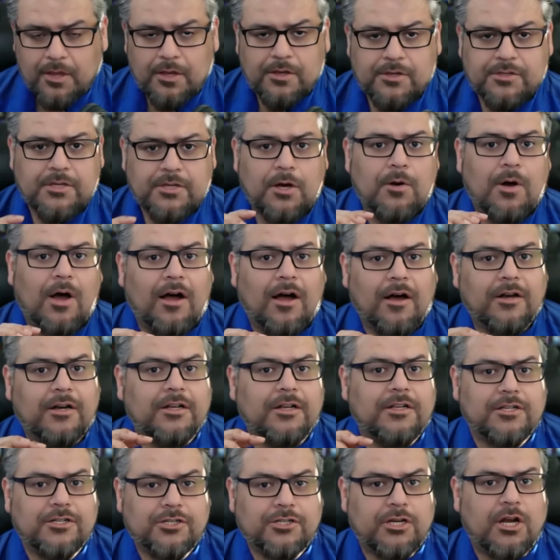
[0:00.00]
So I'm going
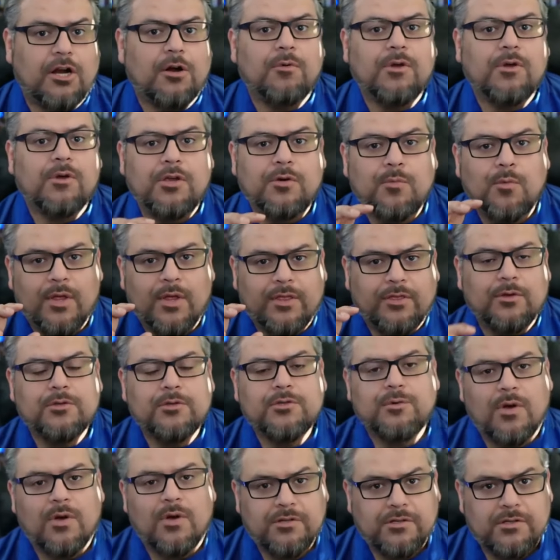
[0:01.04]
to share with you what those
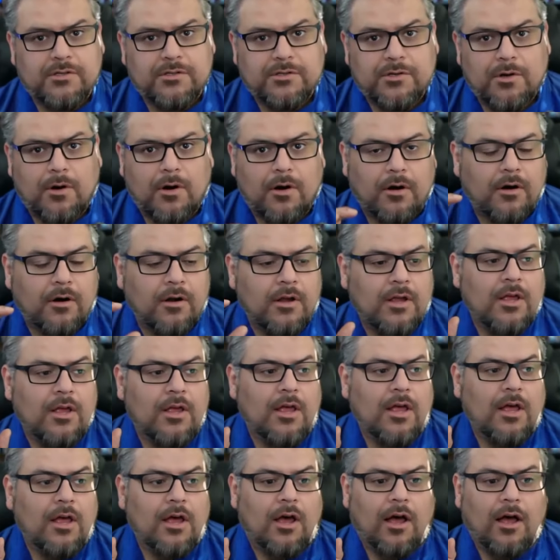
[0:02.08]
questions are,
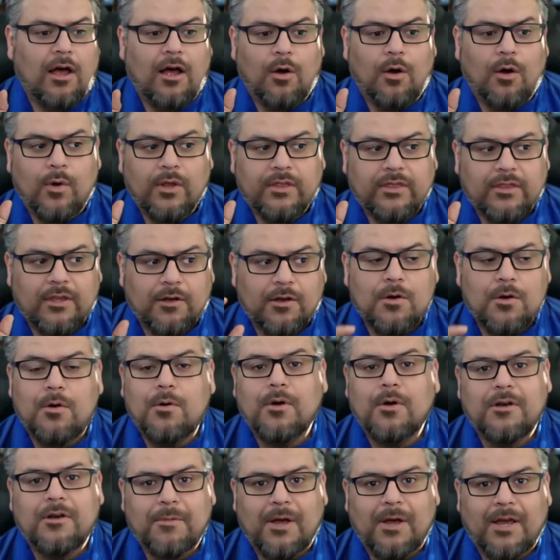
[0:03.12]
what the
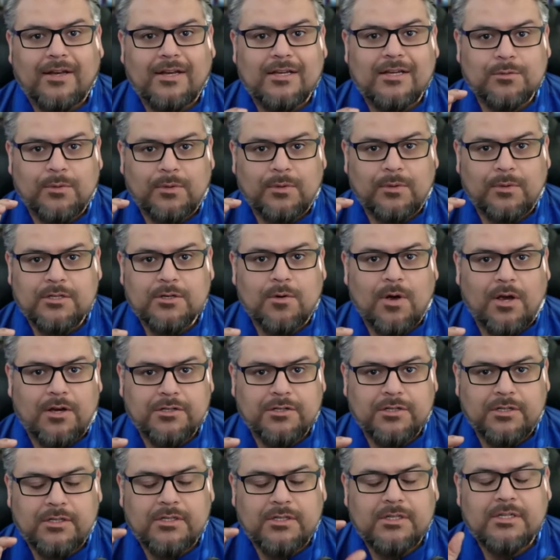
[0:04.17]
goal in mind is with these
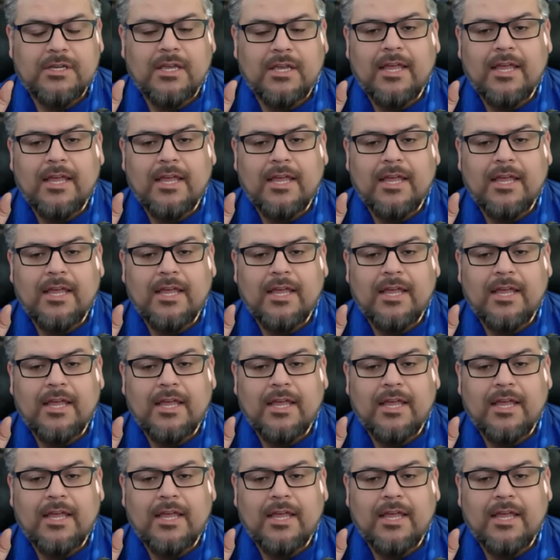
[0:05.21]
questions.